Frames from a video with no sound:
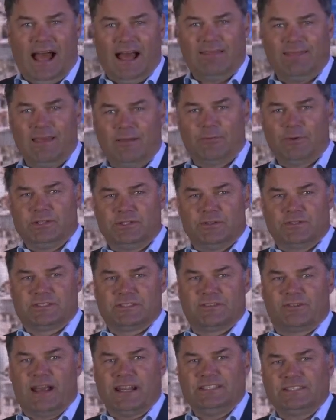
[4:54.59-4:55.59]
I think we're just
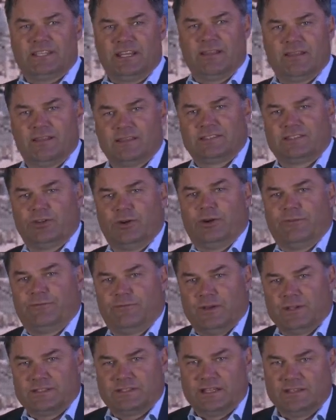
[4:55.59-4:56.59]
scratching the
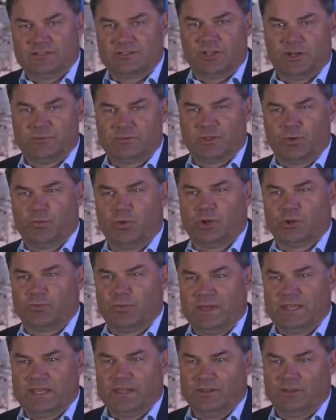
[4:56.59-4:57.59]
surface in terms of what
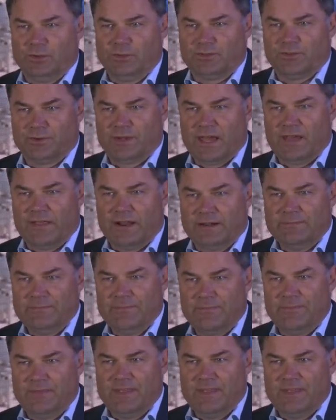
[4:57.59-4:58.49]
we can do together.